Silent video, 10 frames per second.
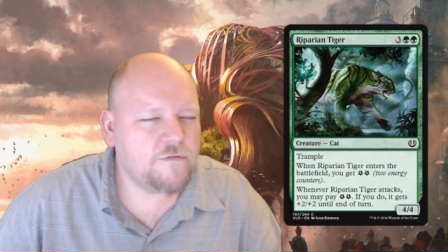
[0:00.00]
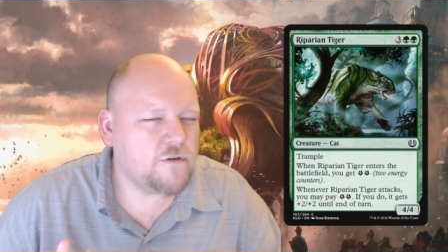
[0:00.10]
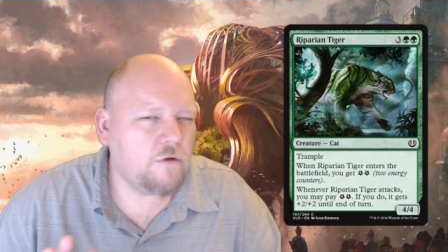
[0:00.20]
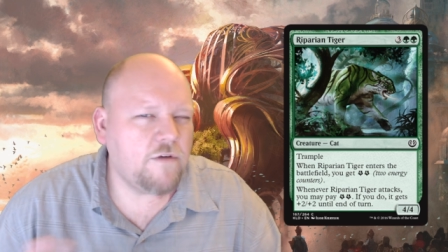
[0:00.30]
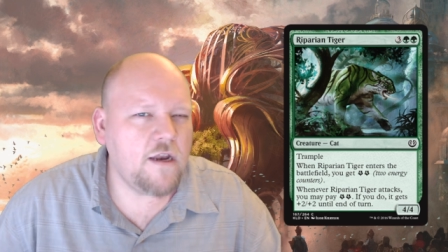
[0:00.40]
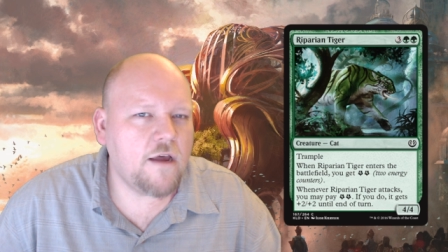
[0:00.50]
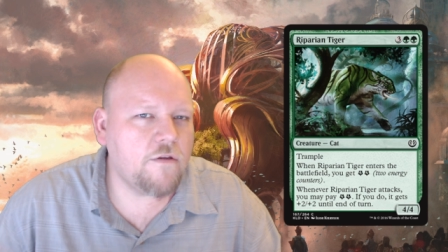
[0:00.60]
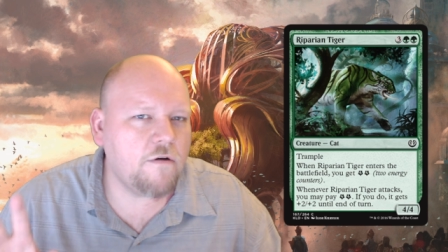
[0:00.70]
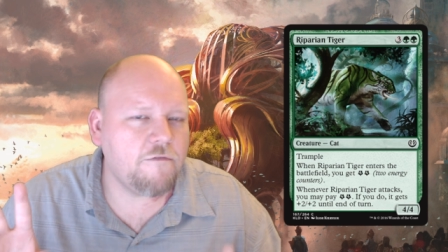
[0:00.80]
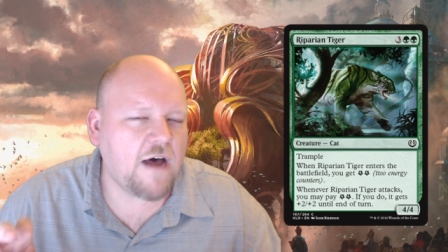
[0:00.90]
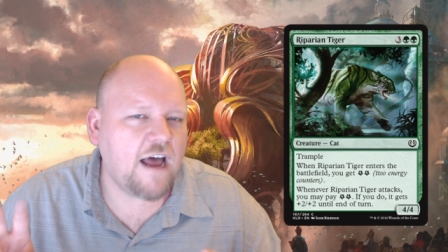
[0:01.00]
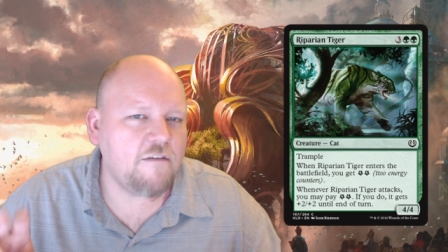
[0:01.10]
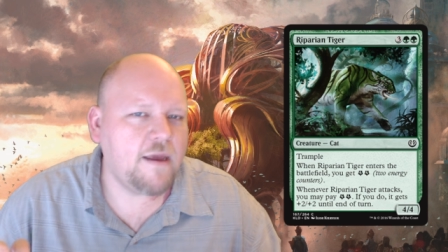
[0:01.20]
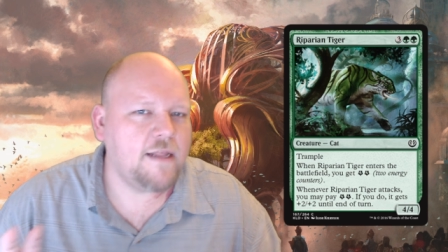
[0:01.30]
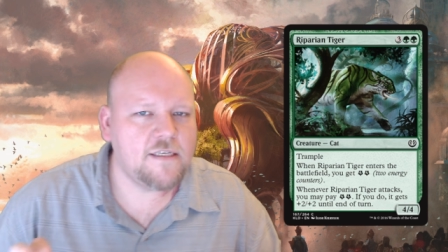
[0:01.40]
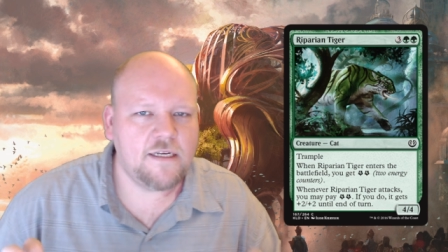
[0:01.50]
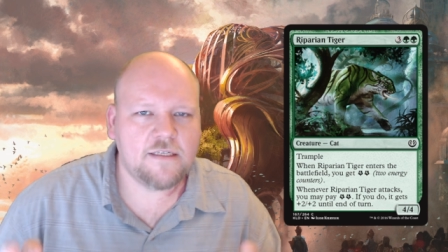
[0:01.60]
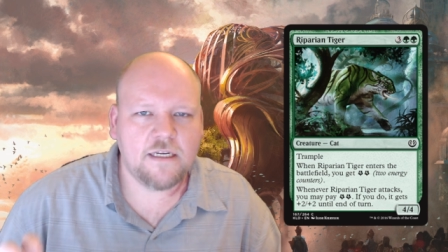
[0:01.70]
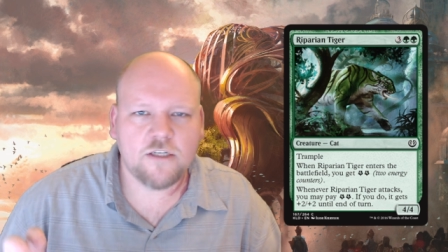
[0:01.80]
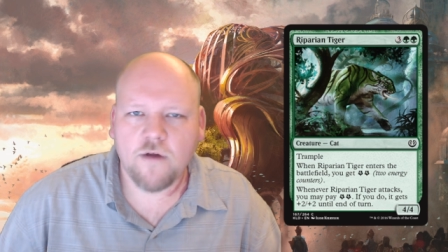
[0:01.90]
sort of another five mana six
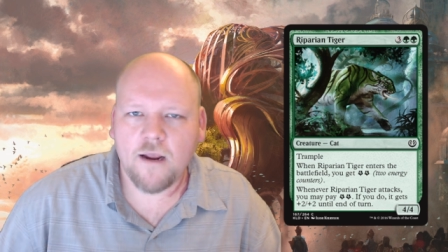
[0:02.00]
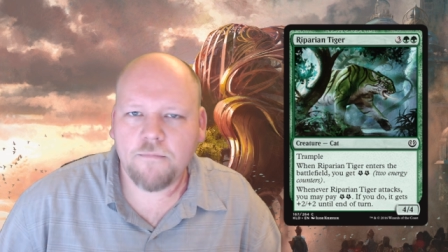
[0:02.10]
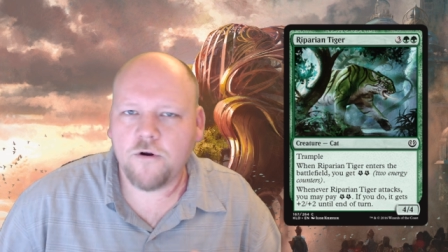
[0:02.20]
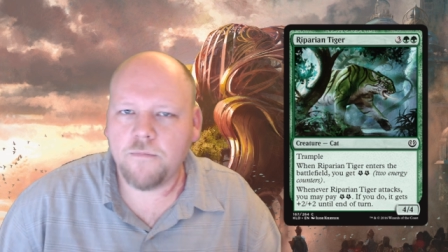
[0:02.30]
six trampler,